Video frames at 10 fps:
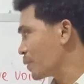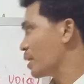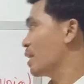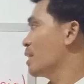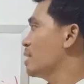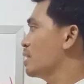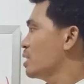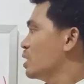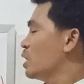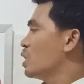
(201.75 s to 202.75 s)
Okay.
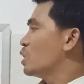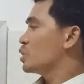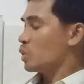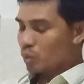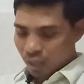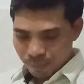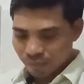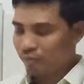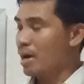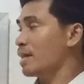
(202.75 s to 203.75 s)
So rule number
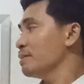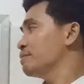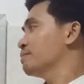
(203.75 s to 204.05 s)
5,